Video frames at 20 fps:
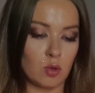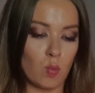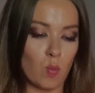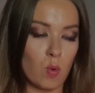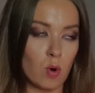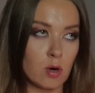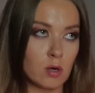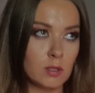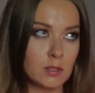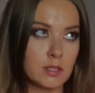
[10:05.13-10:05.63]
The
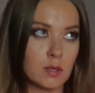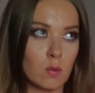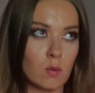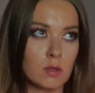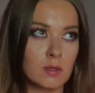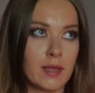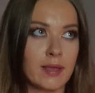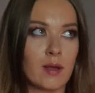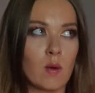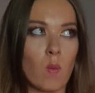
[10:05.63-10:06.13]
world,
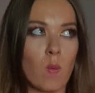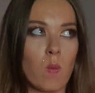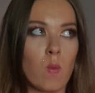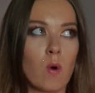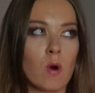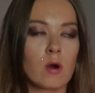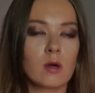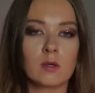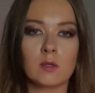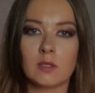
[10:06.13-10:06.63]
or like
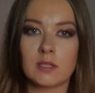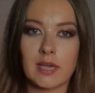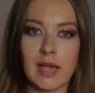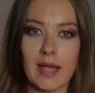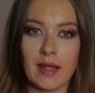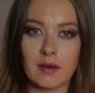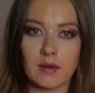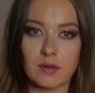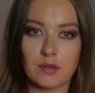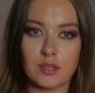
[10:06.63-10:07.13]
world
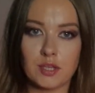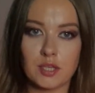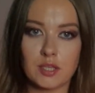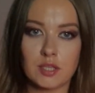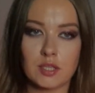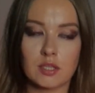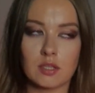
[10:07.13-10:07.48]
energies.